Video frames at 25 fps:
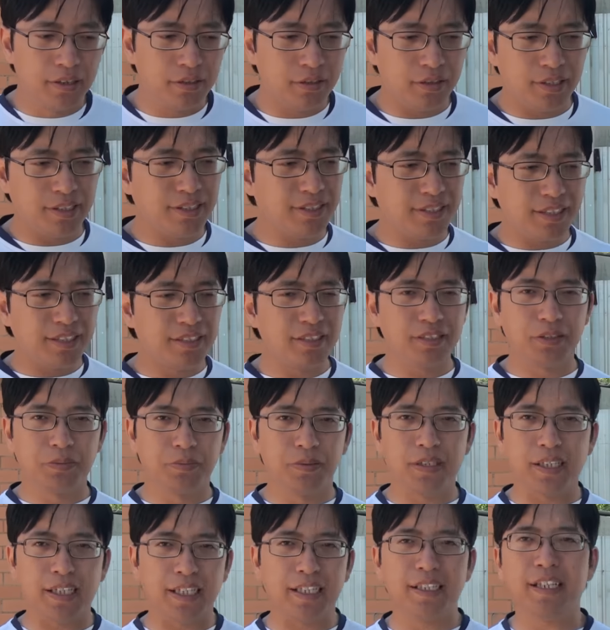These things just
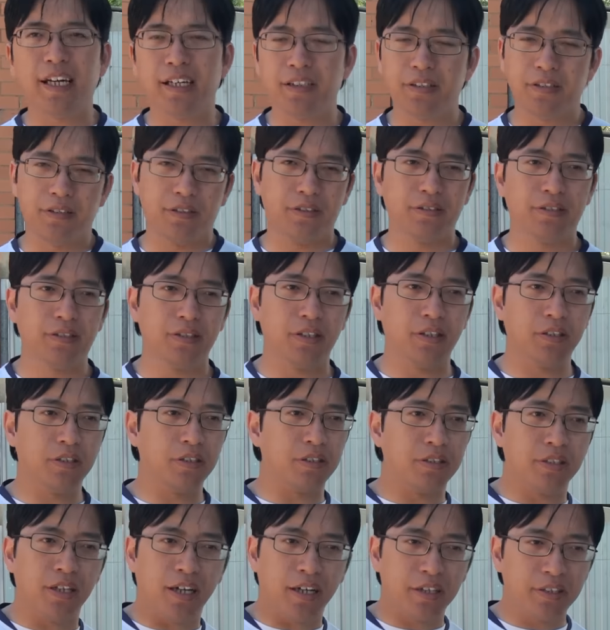really eat at you, so
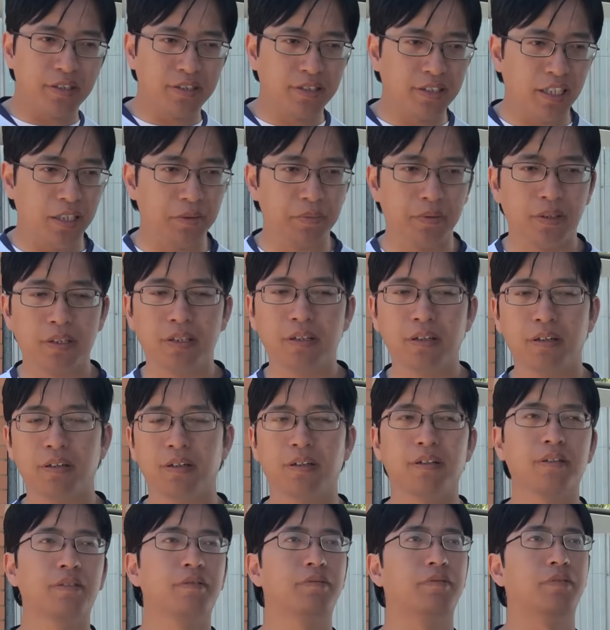you don't understand what you're
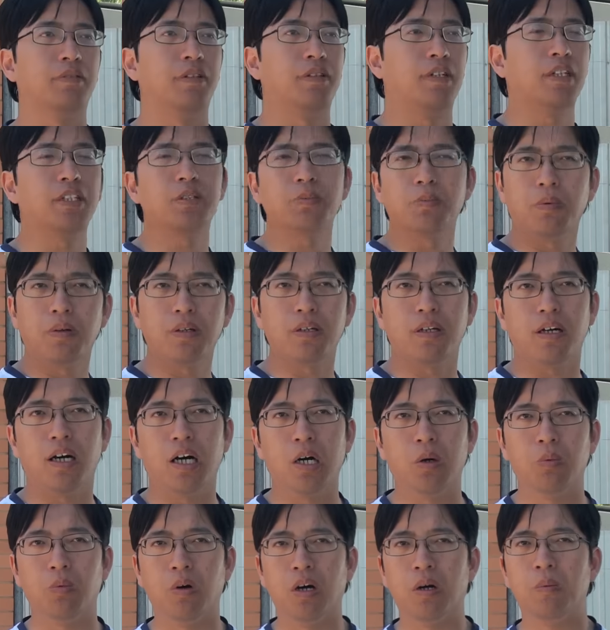going through, and that's what
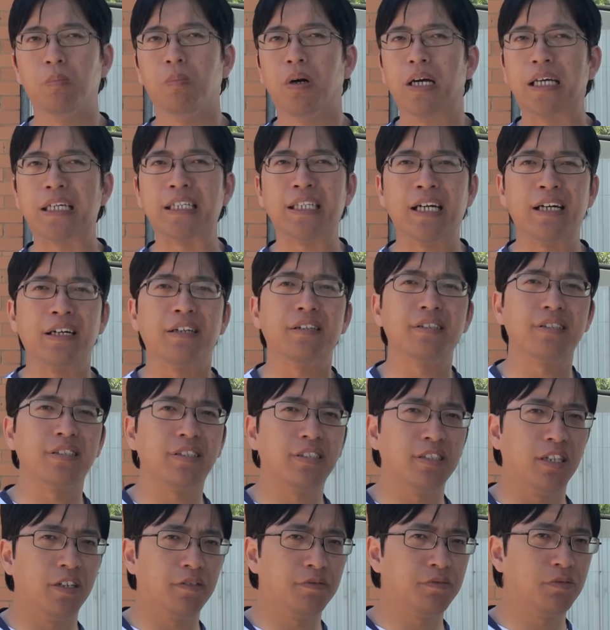I want my younger
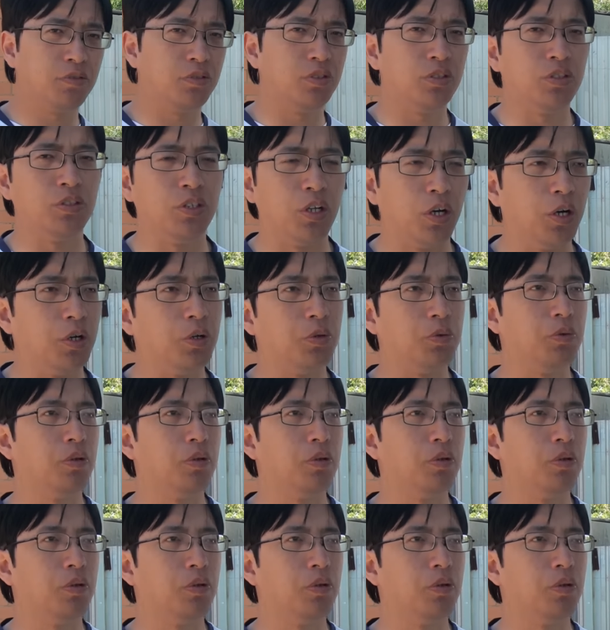self to know.